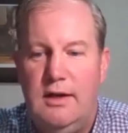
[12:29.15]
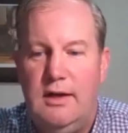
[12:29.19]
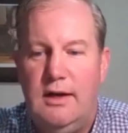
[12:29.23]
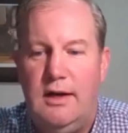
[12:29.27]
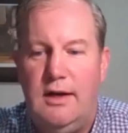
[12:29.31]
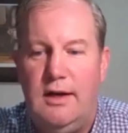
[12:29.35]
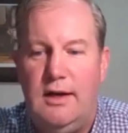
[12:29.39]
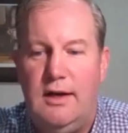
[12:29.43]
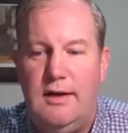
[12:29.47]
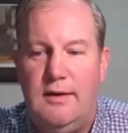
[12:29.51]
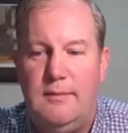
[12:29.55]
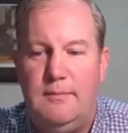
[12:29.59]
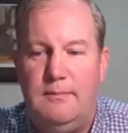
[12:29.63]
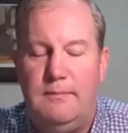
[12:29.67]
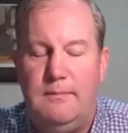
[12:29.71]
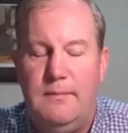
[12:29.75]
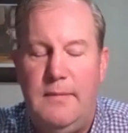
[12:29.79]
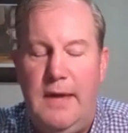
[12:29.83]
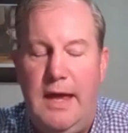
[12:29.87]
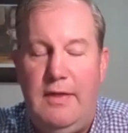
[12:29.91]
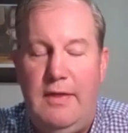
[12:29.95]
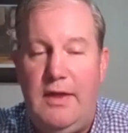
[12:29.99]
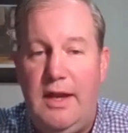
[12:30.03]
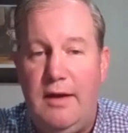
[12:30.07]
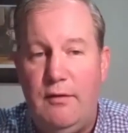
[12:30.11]
And
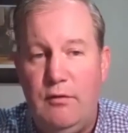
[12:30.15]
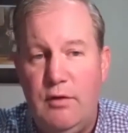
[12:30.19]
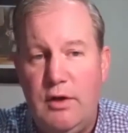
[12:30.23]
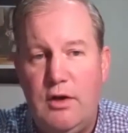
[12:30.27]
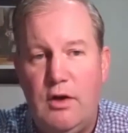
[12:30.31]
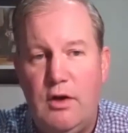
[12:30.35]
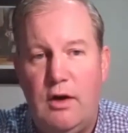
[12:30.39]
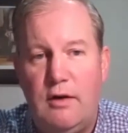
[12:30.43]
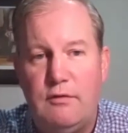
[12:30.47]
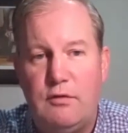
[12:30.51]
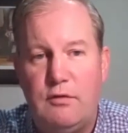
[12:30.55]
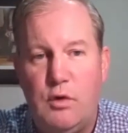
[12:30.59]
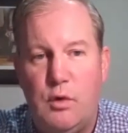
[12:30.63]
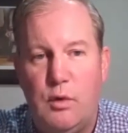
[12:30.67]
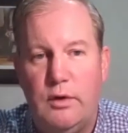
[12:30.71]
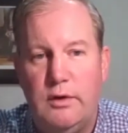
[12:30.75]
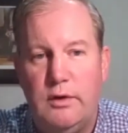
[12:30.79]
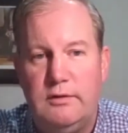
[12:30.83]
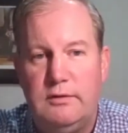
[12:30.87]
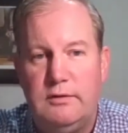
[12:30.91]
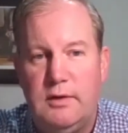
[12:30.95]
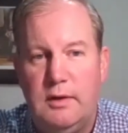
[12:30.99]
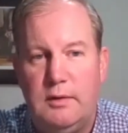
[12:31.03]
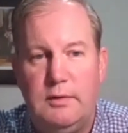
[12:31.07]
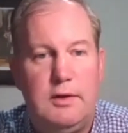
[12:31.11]
then every golf
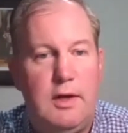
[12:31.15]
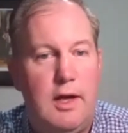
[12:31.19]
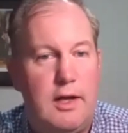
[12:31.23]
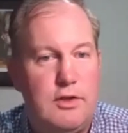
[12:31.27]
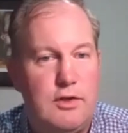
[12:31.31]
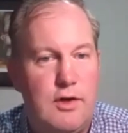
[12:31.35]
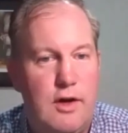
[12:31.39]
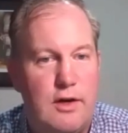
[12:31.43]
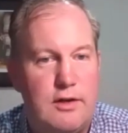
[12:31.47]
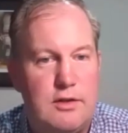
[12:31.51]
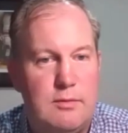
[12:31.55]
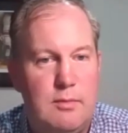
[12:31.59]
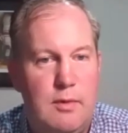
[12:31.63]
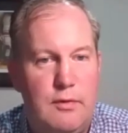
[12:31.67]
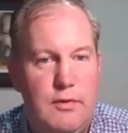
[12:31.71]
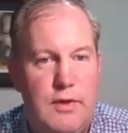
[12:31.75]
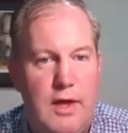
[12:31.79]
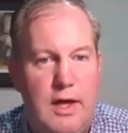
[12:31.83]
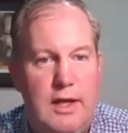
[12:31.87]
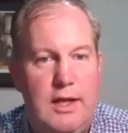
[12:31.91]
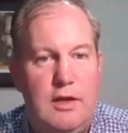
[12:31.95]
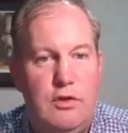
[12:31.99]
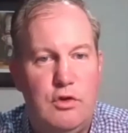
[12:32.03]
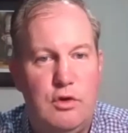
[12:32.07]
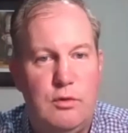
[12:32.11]
course, I talked about
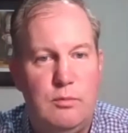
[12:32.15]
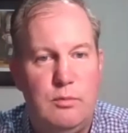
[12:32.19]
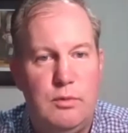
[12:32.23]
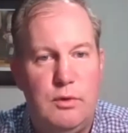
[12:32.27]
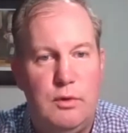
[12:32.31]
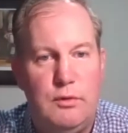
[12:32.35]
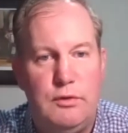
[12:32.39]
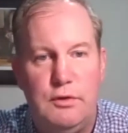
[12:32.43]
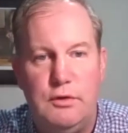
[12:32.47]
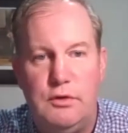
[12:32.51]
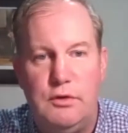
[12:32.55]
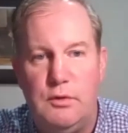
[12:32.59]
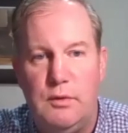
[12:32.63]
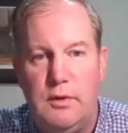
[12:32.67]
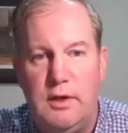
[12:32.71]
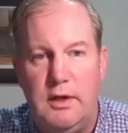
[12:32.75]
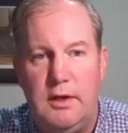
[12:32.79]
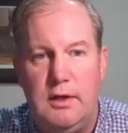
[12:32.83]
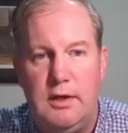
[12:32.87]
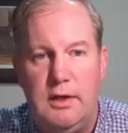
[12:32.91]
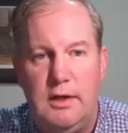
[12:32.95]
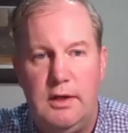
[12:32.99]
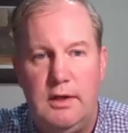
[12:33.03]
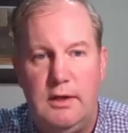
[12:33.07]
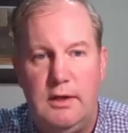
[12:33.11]
that, in their booth, they're
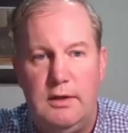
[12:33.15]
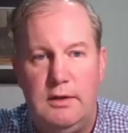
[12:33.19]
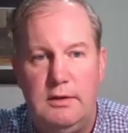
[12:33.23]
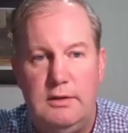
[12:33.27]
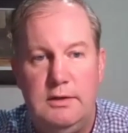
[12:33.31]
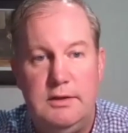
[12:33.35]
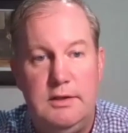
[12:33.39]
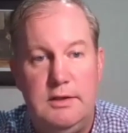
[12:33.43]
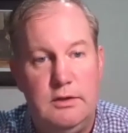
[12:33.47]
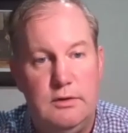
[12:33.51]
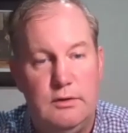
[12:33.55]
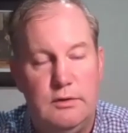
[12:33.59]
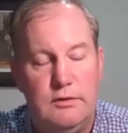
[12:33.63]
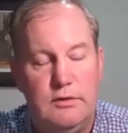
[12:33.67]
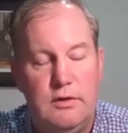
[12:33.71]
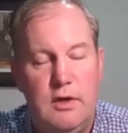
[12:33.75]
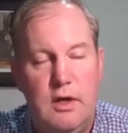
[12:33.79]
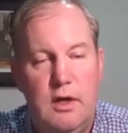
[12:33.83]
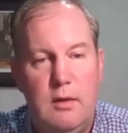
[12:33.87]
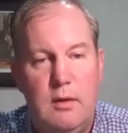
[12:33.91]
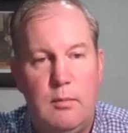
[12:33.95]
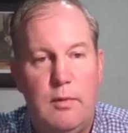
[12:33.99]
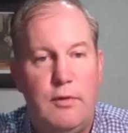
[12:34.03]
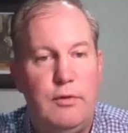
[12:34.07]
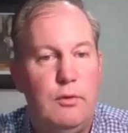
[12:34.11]
doing deals,
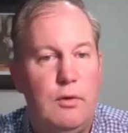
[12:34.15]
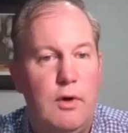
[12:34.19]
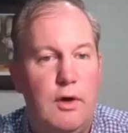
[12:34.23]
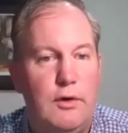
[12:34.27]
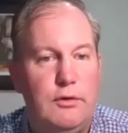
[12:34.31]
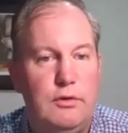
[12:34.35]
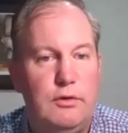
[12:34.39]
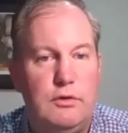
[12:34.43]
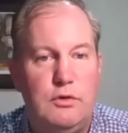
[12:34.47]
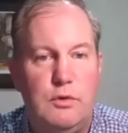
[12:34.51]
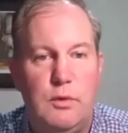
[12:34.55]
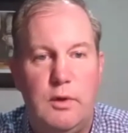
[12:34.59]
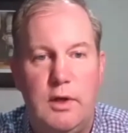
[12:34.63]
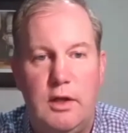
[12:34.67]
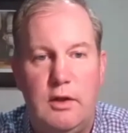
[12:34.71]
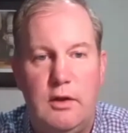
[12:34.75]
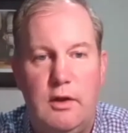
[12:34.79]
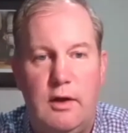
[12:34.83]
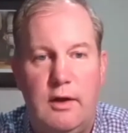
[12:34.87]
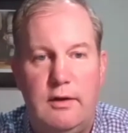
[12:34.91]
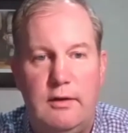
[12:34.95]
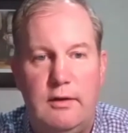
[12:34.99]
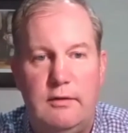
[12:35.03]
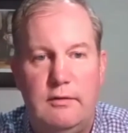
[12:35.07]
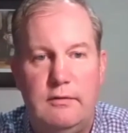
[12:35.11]
but they're also doing a
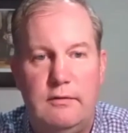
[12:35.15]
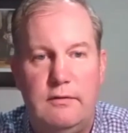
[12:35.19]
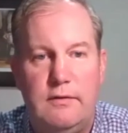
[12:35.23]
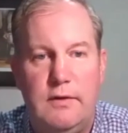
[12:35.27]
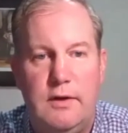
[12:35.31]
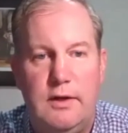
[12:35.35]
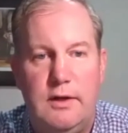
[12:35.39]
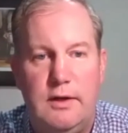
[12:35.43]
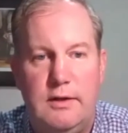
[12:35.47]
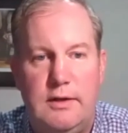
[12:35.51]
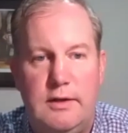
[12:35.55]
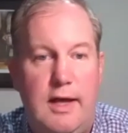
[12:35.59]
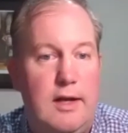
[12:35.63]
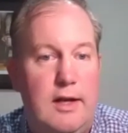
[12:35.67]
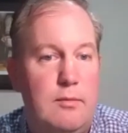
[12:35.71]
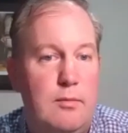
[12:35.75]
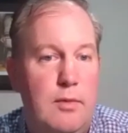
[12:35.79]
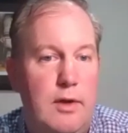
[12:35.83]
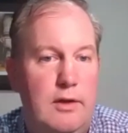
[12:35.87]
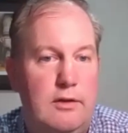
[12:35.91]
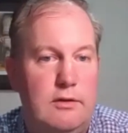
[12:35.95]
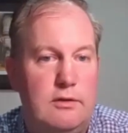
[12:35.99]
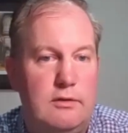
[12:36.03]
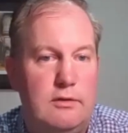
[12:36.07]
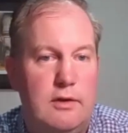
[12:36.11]
lot of
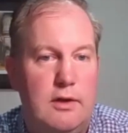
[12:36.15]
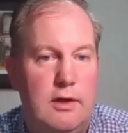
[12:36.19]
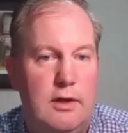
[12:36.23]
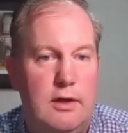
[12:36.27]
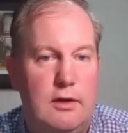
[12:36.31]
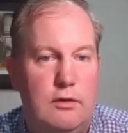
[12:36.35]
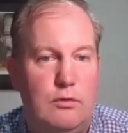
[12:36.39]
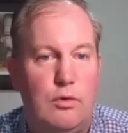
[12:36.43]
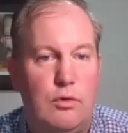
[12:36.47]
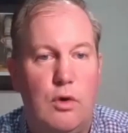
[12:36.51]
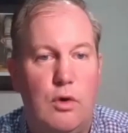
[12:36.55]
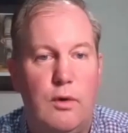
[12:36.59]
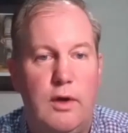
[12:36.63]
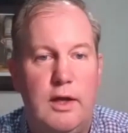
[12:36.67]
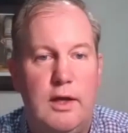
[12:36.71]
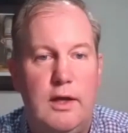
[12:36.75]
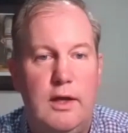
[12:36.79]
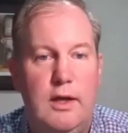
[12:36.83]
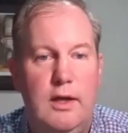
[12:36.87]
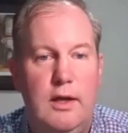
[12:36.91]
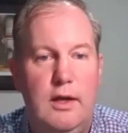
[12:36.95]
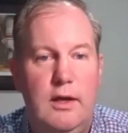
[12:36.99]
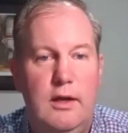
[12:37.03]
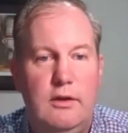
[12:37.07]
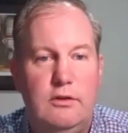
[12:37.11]
database growing.
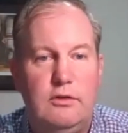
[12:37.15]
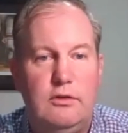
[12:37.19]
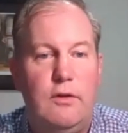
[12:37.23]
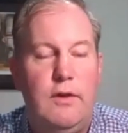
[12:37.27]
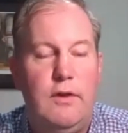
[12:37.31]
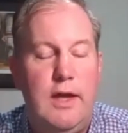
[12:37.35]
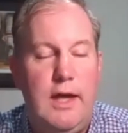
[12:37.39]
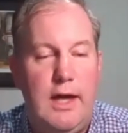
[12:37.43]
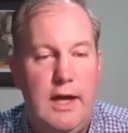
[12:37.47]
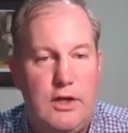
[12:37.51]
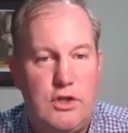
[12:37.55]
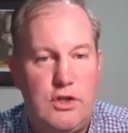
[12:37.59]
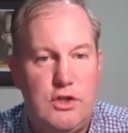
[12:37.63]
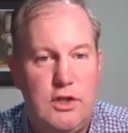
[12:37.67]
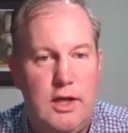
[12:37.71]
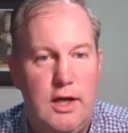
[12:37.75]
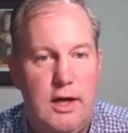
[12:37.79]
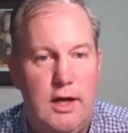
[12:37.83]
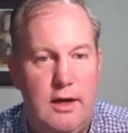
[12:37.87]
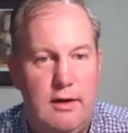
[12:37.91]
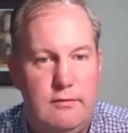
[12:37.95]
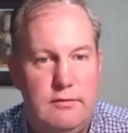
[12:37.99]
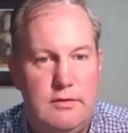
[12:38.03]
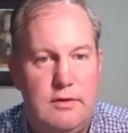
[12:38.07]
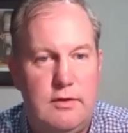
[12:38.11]
So they actually
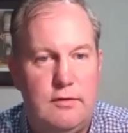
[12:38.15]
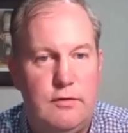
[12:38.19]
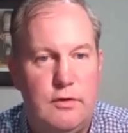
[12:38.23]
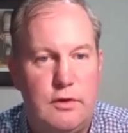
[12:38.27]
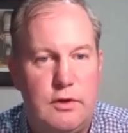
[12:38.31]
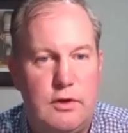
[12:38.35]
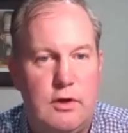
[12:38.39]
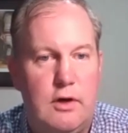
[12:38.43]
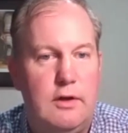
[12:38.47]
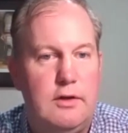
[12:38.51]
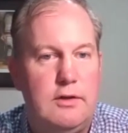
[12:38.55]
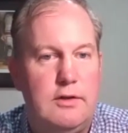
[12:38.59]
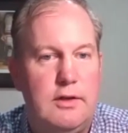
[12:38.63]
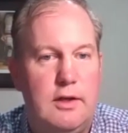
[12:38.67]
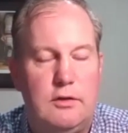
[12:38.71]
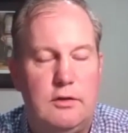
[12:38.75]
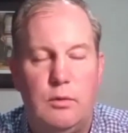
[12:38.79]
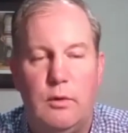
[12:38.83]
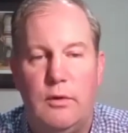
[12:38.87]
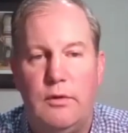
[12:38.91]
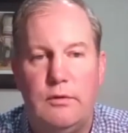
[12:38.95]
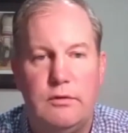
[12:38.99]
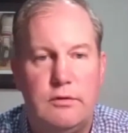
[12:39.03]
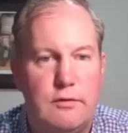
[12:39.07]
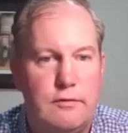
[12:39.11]
have different contests,
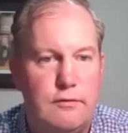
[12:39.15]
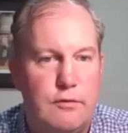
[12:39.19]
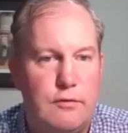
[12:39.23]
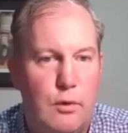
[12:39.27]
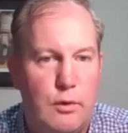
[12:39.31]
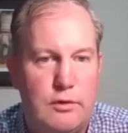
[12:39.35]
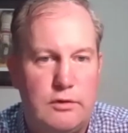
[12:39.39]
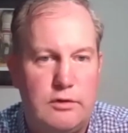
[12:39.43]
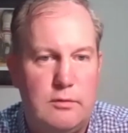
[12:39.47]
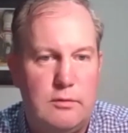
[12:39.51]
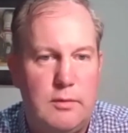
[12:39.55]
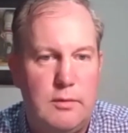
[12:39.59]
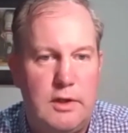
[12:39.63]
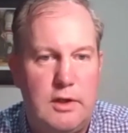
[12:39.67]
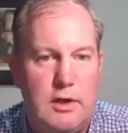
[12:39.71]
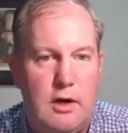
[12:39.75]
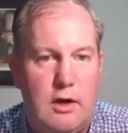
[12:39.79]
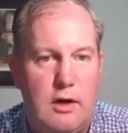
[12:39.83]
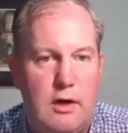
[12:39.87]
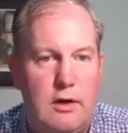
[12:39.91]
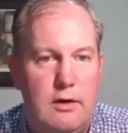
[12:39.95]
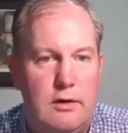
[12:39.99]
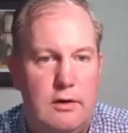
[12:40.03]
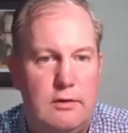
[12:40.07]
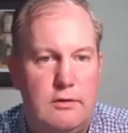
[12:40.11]
whether it's a foursome in
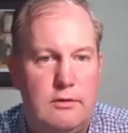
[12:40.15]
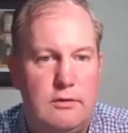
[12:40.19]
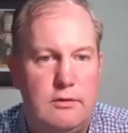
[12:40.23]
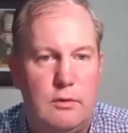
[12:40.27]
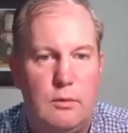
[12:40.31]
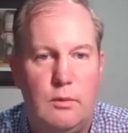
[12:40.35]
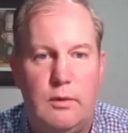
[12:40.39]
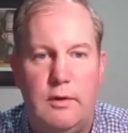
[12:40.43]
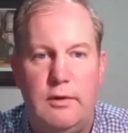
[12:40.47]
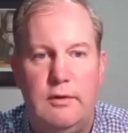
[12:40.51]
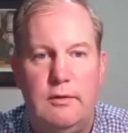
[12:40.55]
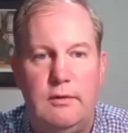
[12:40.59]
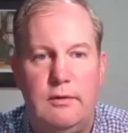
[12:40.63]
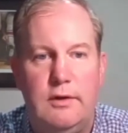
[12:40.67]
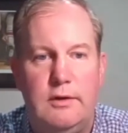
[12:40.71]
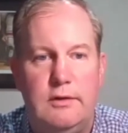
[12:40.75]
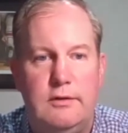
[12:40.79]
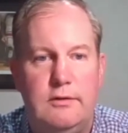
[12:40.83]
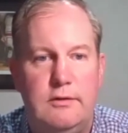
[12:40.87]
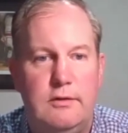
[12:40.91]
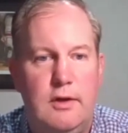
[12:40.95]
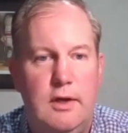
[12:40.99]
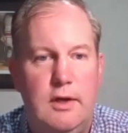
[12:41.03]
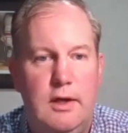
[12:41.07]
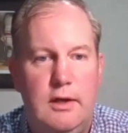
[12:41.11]
cards or whether
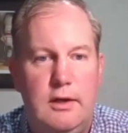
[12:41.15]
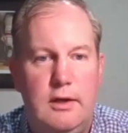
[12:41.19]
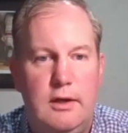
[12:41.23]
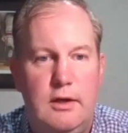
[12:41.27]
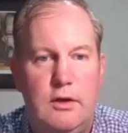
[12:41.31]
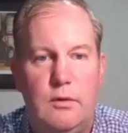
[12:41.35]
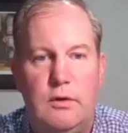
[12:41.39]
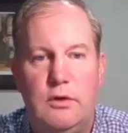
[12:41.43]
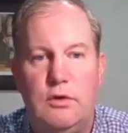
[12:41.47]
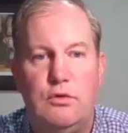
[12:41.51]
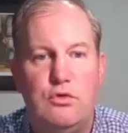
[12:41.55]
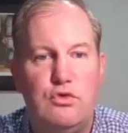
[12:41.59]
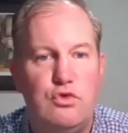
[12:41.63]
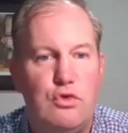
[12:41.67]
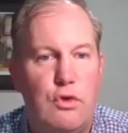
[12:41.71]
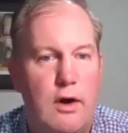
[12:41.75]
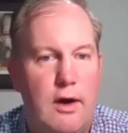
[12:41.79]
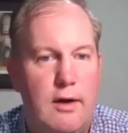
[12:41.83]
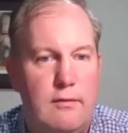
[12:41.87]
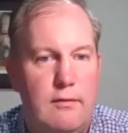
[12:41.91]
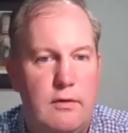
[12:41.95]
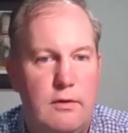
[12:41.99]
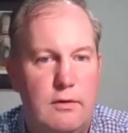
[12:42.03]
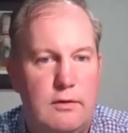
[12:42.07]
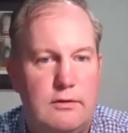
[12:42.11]
it's, a new
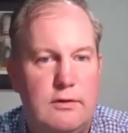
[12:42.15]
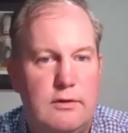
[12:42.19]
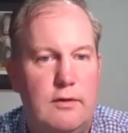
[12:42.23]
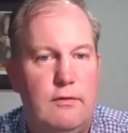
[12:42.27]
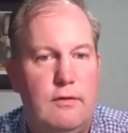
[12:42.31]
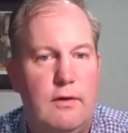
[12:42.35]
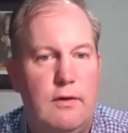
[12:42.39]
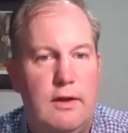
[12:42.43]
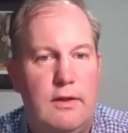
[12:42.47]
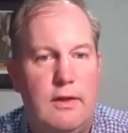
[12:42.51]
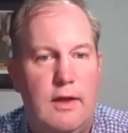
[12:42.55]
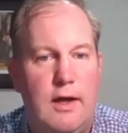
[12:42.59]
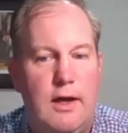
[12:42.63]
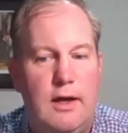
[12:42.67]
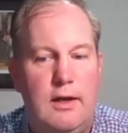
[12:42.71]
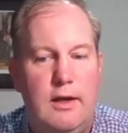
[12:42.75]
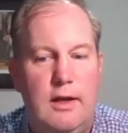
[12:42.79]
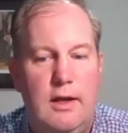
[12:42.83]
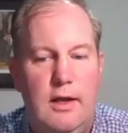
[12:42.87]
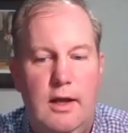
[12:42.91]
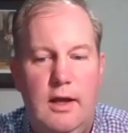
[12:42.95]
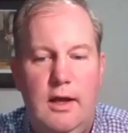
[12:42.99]
driver, stuff like that.